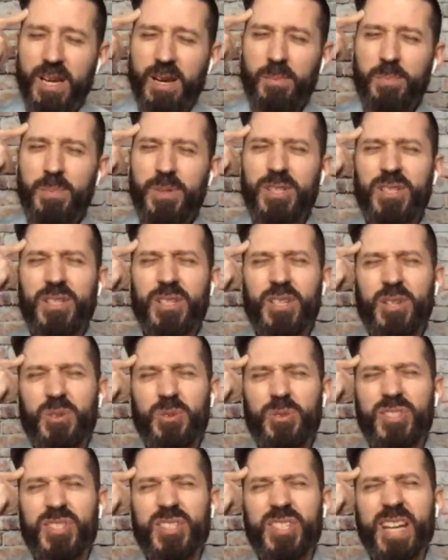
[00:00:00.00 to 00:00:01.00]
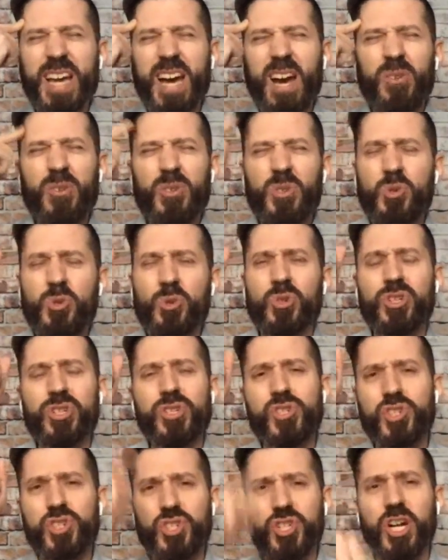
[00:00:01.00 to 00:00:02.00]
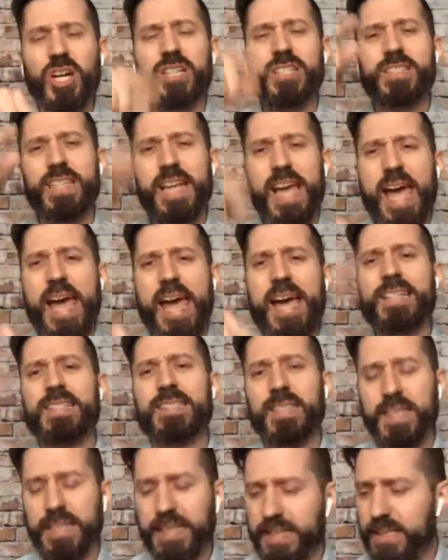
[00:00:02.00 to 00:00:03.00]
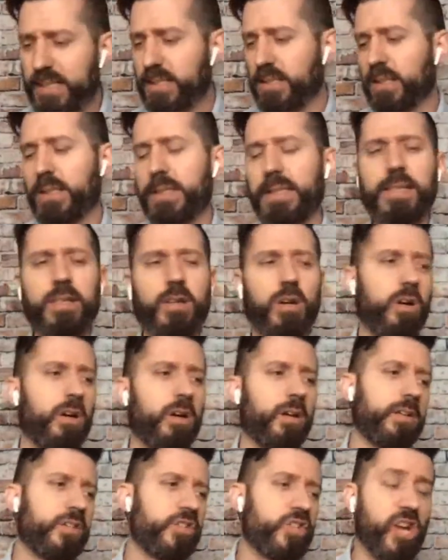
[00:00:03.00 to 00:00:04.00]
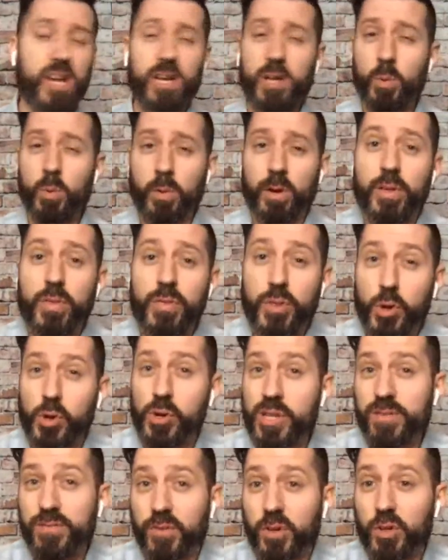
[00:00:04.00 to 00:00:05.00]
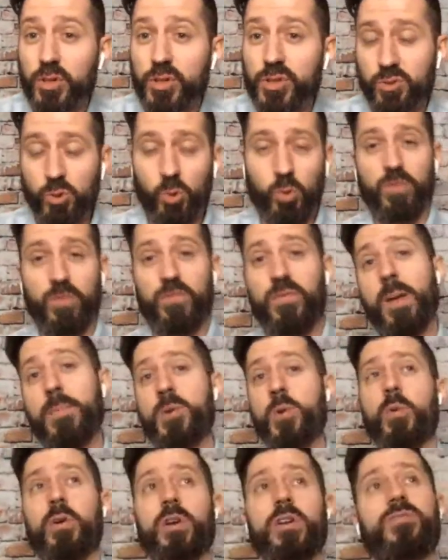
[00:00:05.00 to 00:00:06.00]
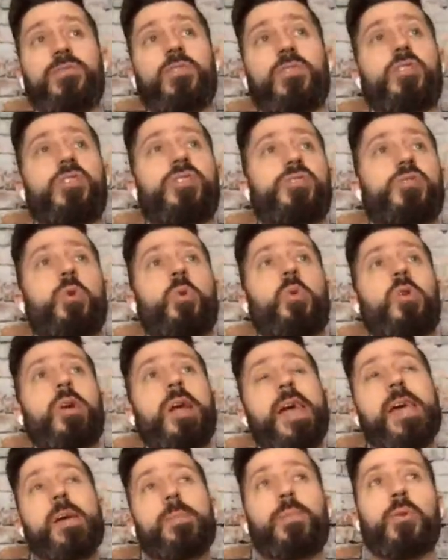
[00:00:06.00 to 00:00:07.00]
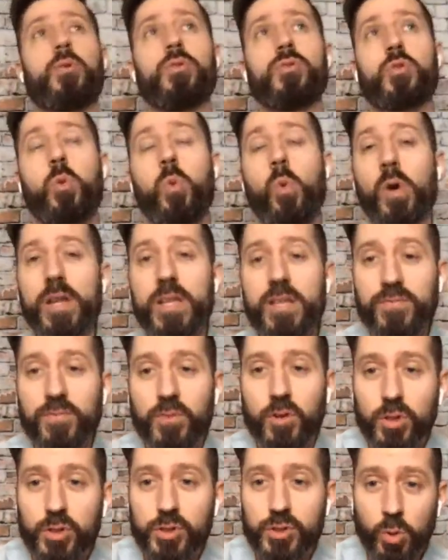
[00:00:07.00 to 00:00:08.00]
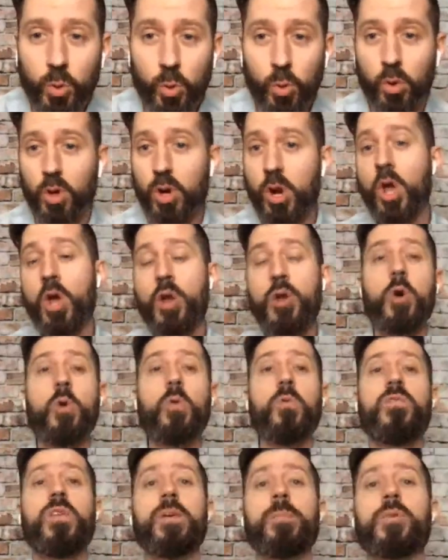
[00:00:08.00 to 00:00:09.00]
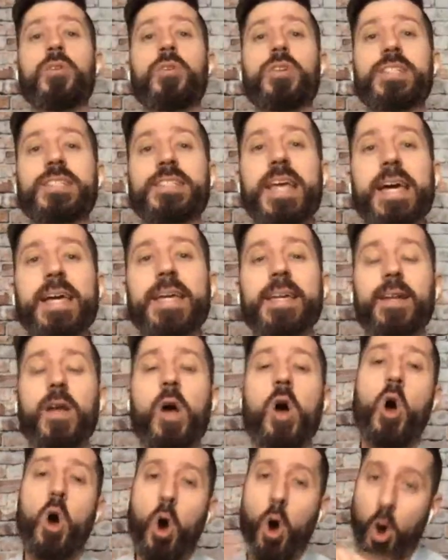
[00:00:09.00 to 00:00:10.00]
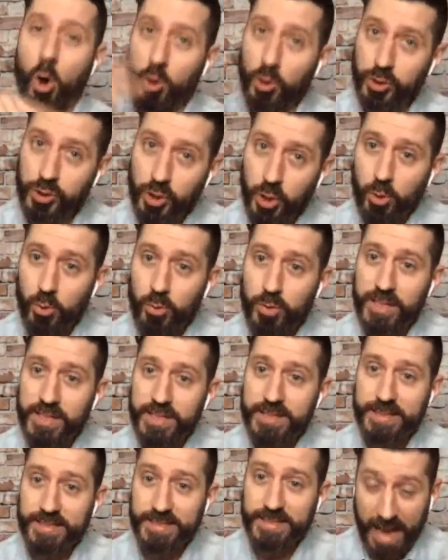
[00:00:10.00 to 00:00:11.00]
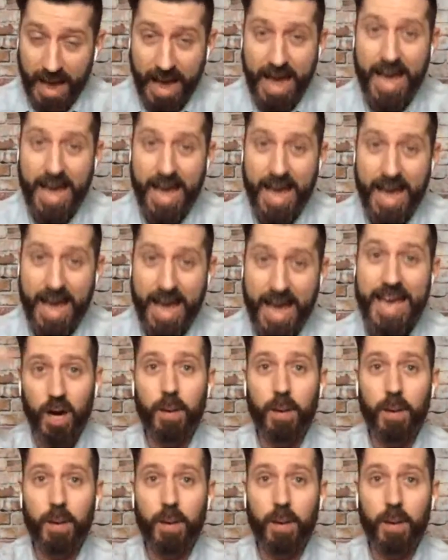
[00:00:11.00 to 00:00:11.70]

But do you see how you could just as easily on January 31st or February 1st or April 21st or November 2nd also decide